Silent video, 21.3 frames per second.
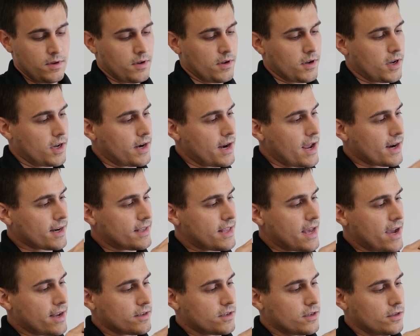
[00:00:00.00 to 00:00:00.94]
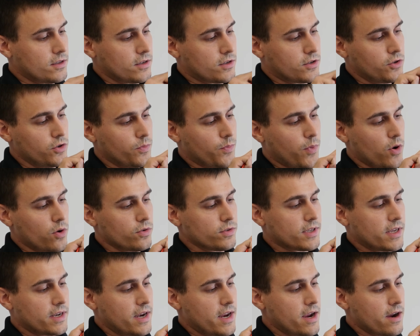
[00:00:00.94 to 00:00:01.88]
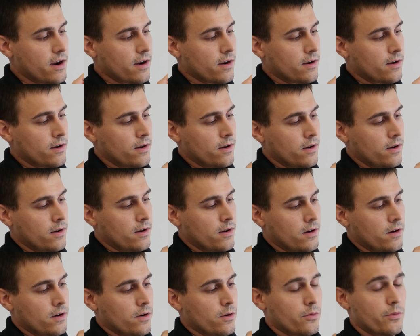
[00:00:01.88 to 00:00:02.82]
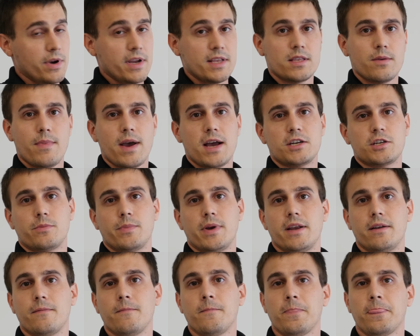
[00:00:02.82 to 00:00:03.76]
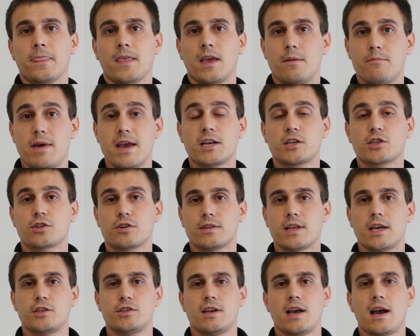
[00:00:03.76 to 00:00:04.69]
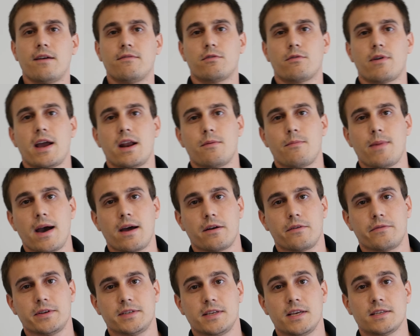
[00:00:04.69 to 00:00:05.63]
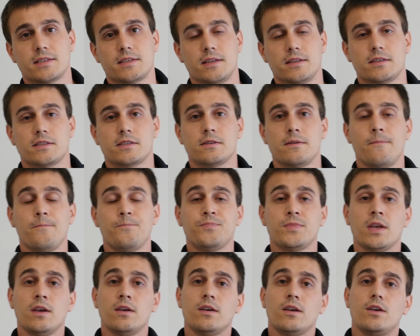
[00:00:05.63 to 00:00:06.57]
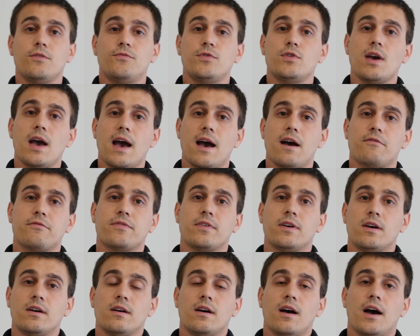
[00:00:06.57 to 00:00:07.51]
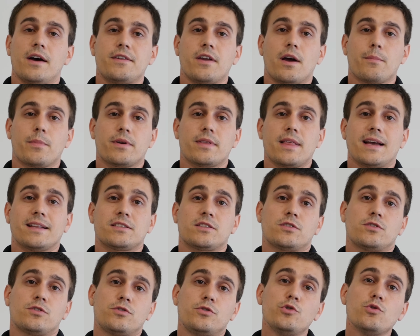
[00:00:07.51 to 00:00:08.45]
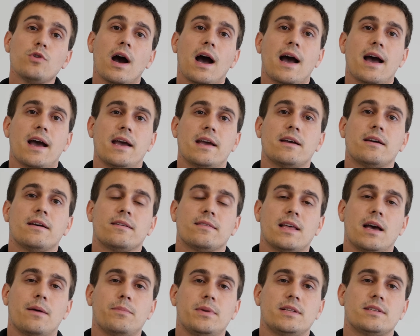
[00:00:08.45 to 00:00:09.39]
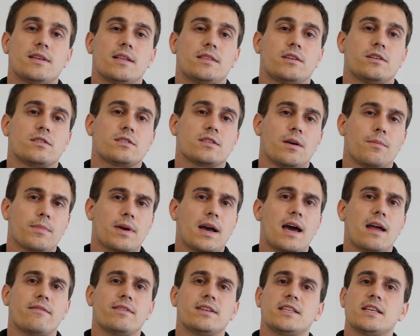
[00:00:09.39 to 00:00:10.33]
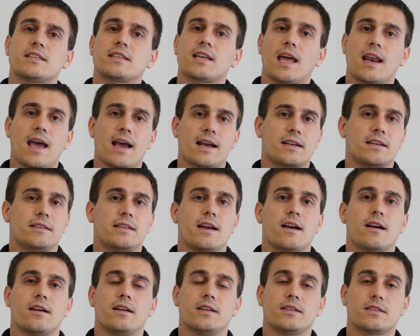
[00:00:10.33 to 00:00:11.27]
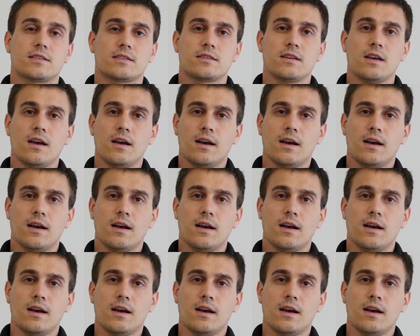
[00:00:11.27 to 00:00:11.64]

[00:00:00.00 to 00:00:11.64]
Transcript: connect that to the two poles in here, read the measurement, and make sure that you have the right amount of resistance. If you have a number that's too high, that means that there's some kind of a disconnect in there and it's